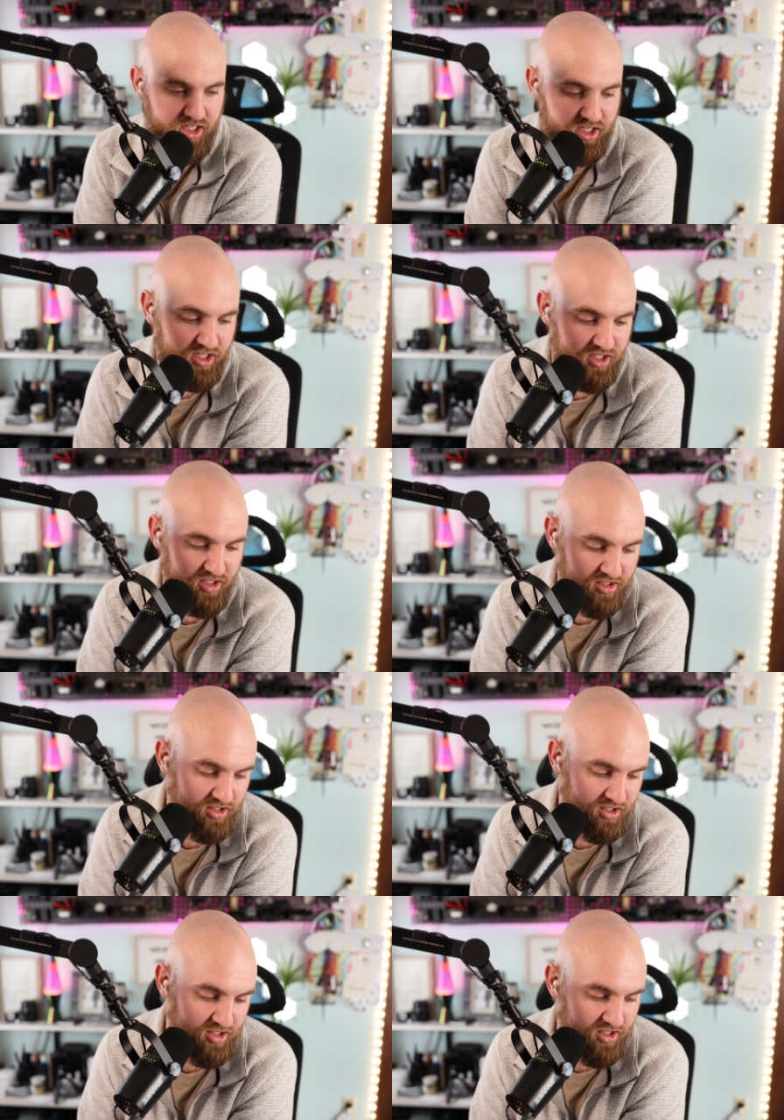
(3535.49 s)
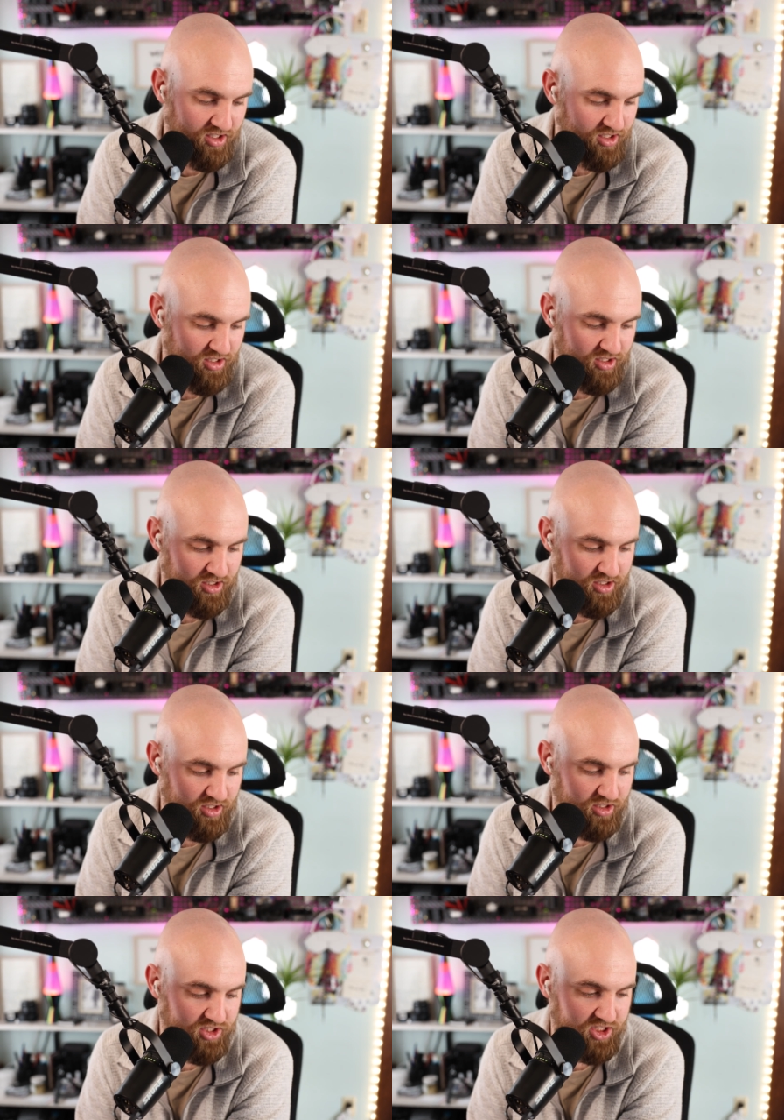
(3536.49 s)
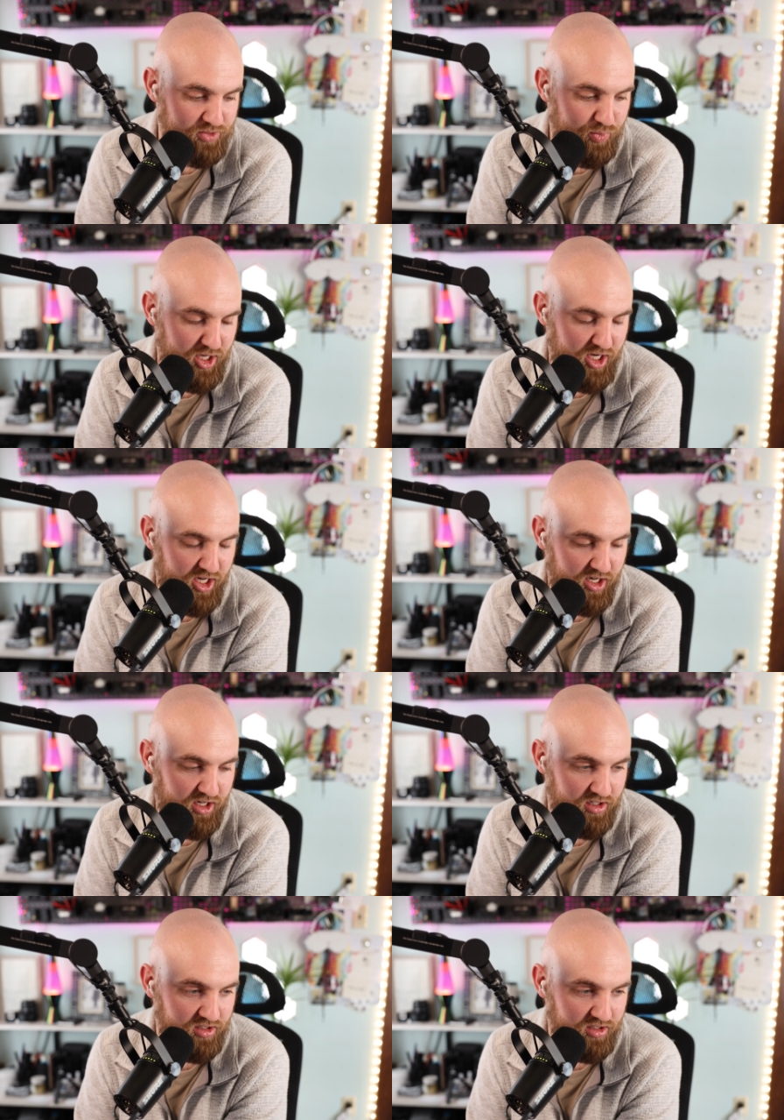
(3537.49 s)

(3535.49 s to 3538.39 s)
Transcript: and just being,